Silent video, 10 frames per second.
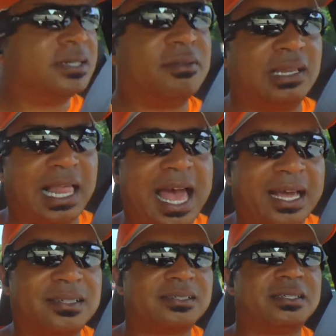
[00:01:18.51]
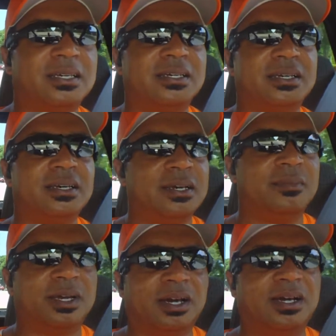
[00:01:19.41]
relax,
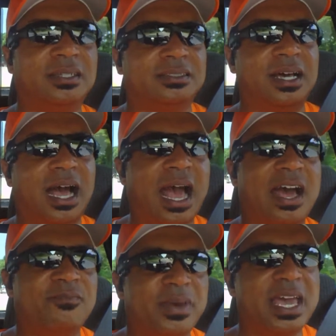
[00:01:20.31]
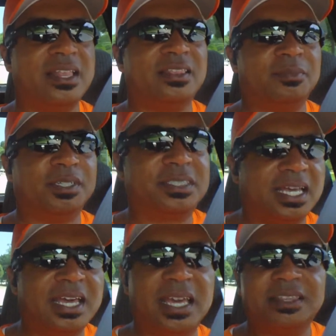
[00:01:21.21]
because I have made the
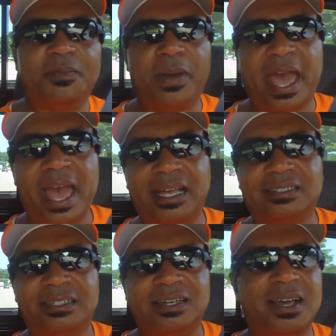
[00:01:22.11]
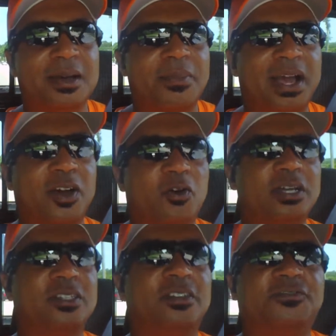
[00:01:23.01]
mistake in the past by
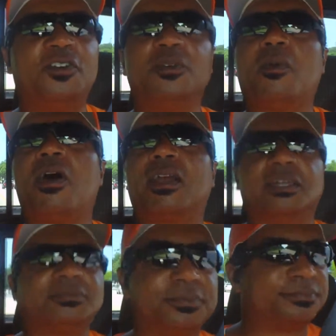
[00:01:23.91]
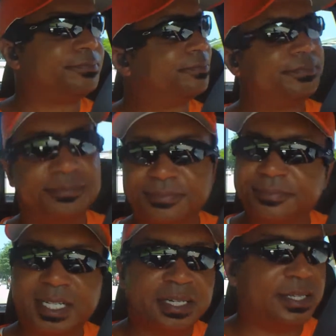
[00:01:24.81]
going to the food market.
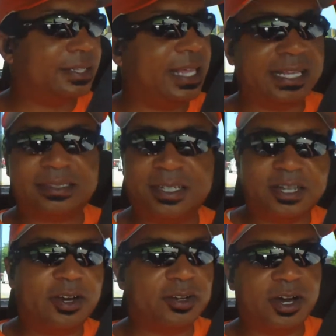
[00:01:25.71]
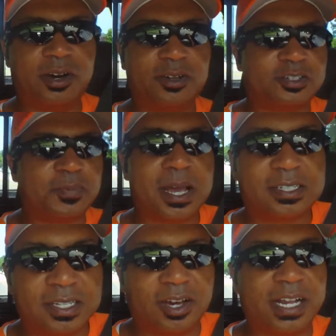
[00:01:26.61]
That's a no-no,
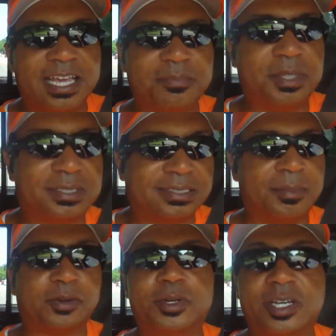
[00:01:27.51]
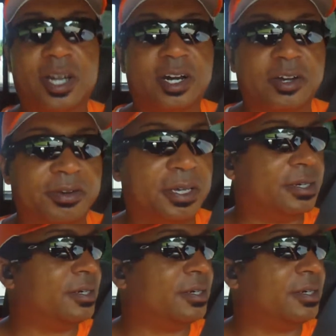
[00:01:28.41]
especially on an empty stomach when you're hungry